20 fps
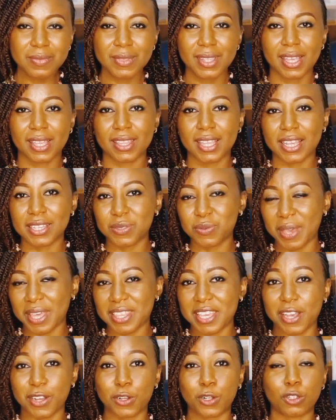and that's why
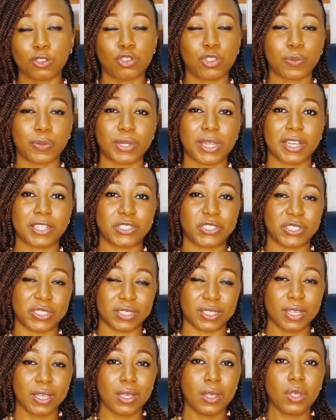they are called triple action.
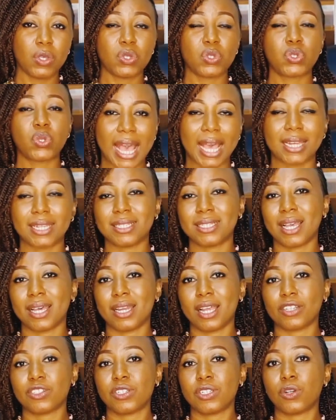And it
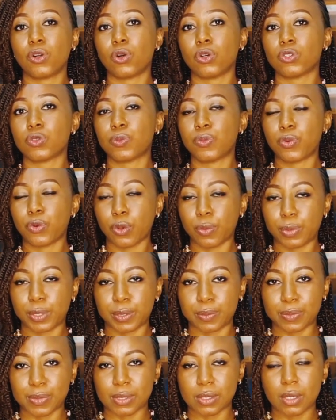can actually cause
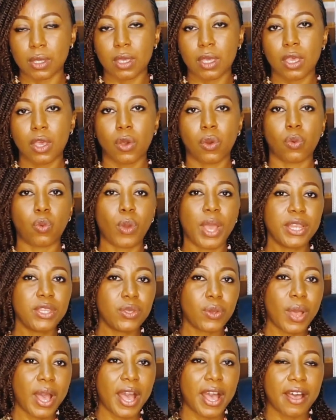problems. When
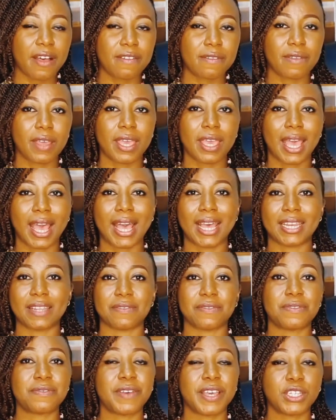you have an
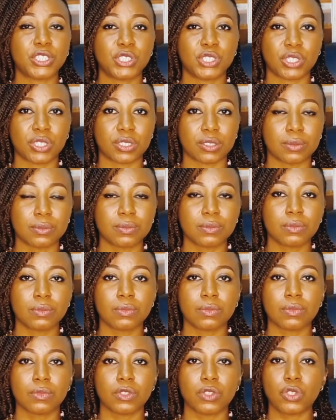infection,
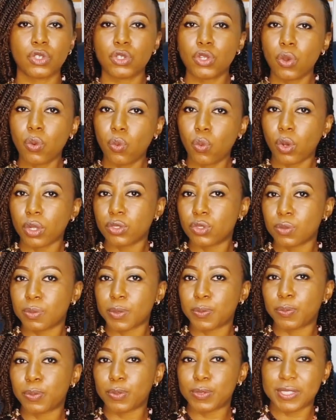you don't want to
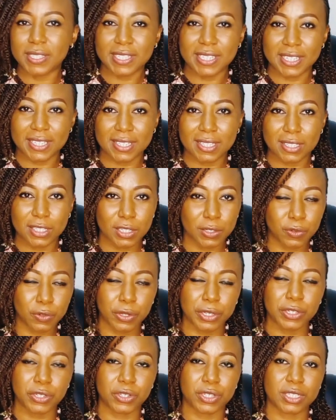be putting a
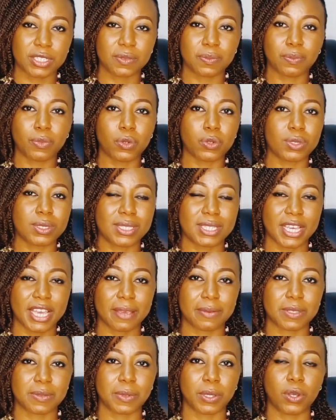steroid on it most
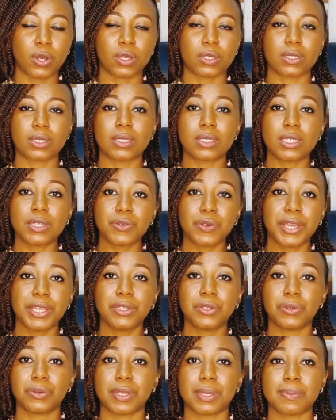times, because
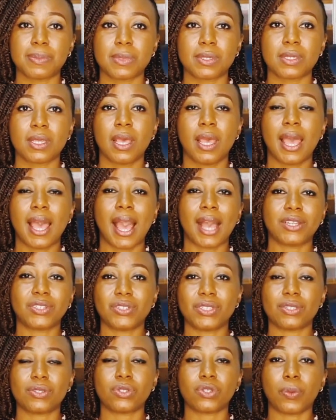steroid creams
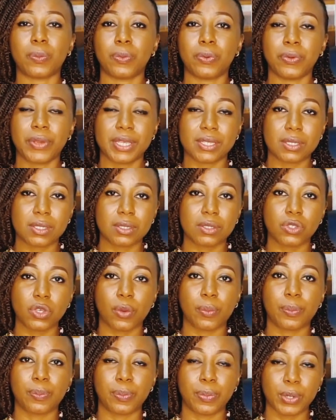actually suppress
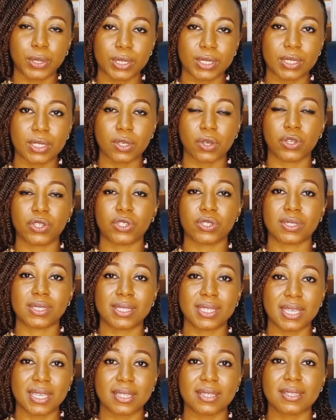your body or your
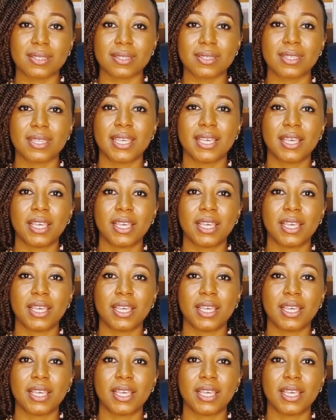skin's